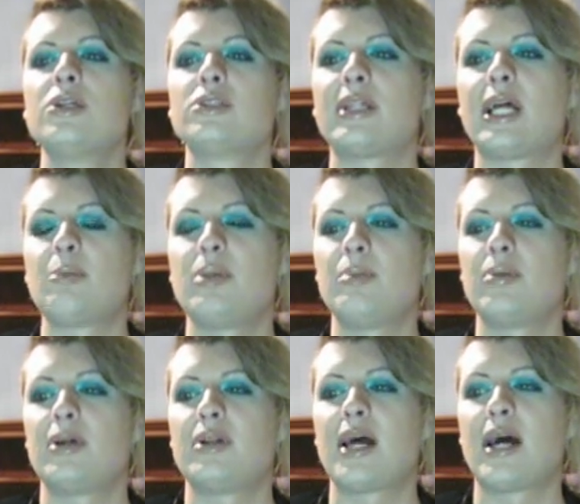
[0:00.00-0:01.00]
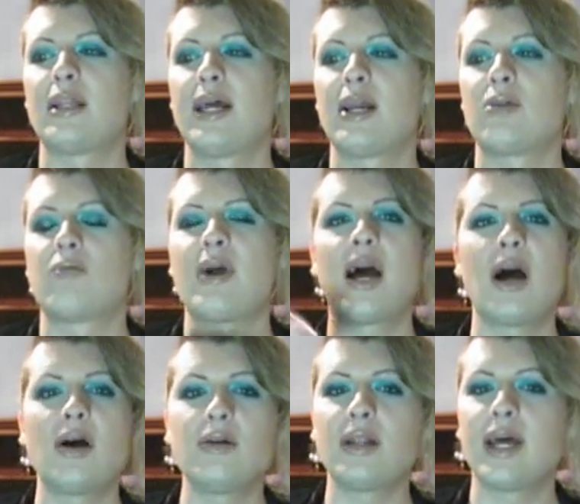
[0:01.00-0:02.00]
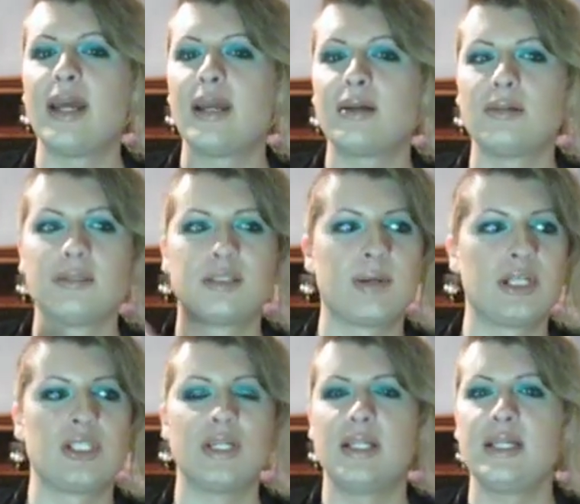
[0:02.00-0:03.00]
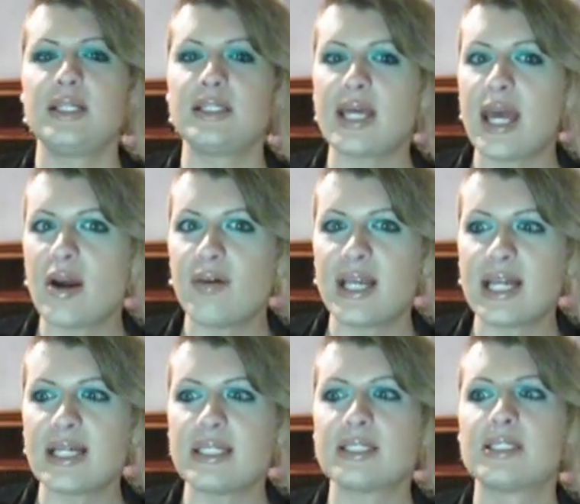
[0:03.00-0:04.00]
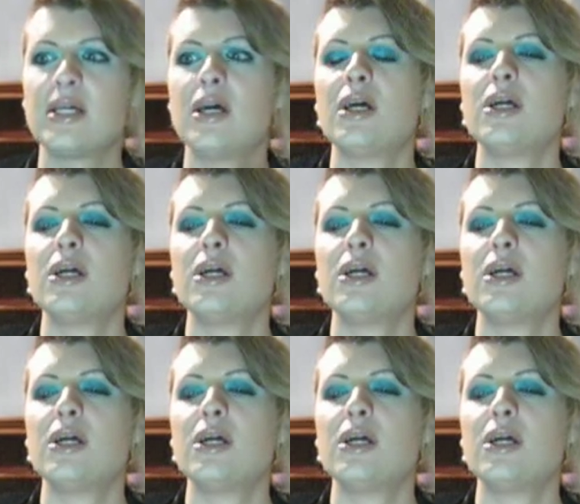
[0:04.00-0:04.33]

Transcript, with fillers: so a lot of people are not like around, like especially these areas.